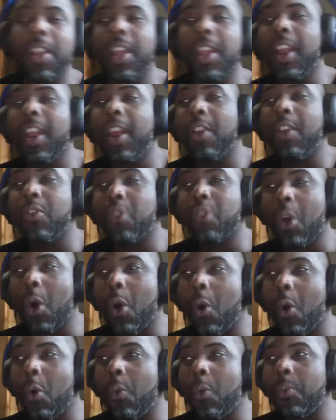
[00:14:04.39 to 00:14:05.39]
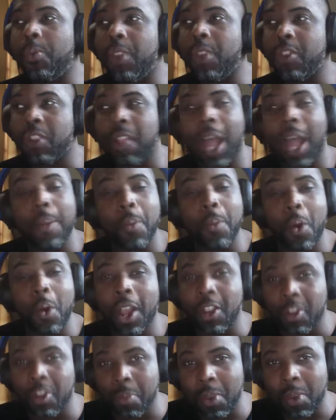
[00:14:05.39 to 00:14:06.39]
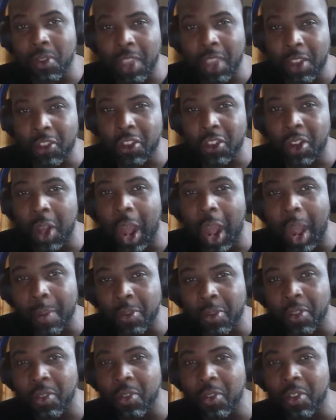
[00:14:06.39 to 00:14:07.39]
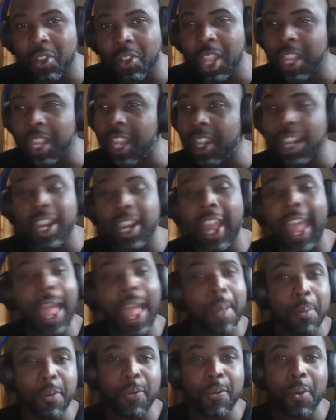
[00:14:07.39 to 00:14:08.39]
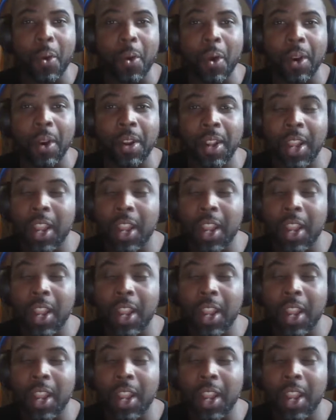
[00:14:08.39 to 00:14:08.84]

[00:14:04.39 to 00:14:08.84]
So there's a lot more customization options that they didn't have before.